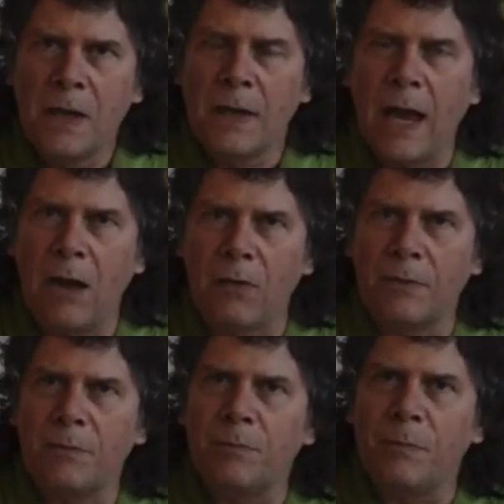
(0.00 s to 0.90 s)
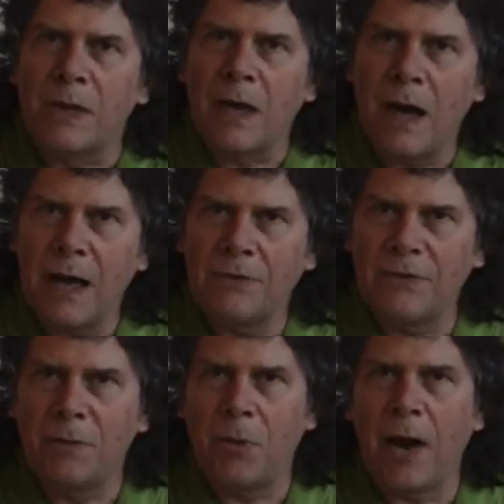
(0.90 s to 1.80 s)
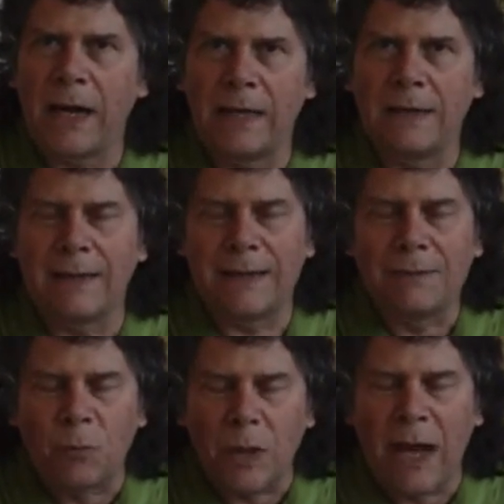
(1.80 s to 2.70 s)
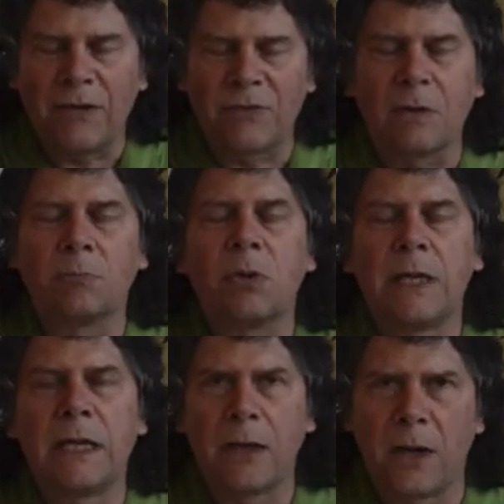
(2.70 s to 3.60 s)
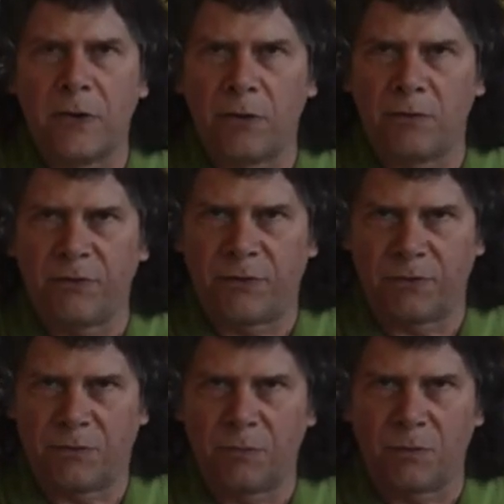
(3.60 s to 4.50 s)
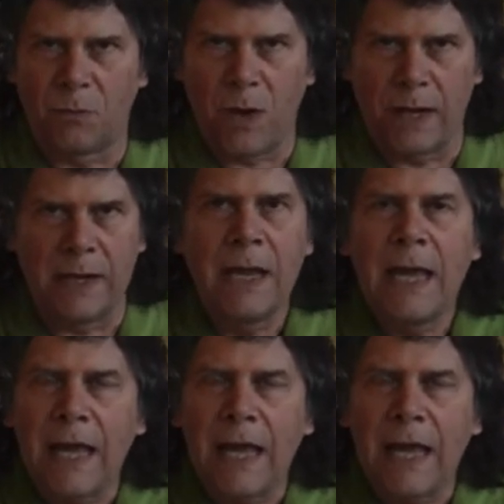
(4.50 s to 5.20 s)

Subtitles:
Now, because the body relies completely on the nervous system to run.